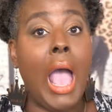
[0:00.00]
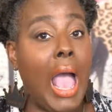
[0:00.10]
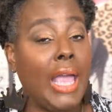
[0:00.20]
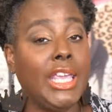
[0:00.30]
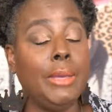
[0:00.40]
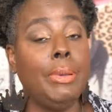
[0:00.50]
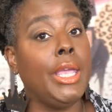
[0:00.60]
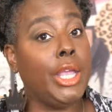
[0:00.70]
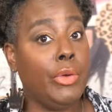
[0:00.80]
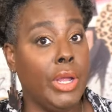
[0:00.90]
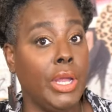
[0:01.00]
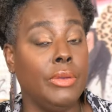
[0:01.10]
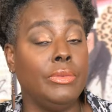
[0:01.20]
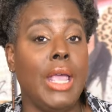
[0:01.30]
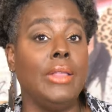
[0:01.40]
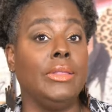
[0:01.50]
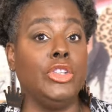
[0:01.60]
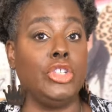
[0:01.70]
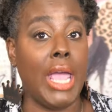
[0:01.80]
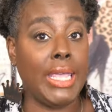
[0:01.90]
I keep hearing that the
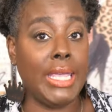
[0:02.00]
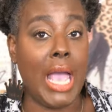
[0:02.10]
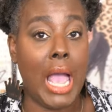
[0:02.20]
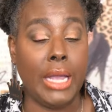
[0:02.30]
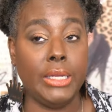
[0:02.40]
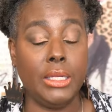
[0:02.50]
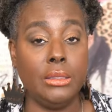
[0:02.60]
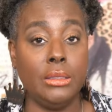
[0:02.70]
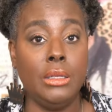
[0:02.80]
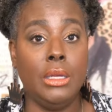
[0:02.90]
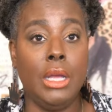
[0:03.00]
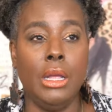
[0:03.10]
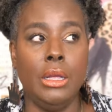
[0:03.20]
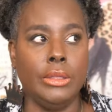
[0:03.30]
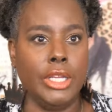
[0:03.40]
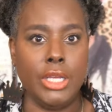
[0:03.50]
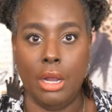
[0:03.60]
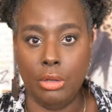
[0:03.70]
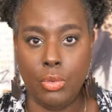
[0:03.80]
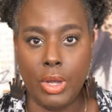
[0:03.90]
Jackie Aina, the
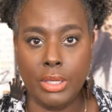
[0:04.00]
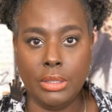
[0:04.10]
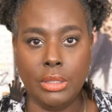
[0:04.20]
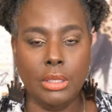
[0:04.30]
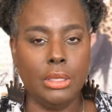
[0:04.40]
yellow one,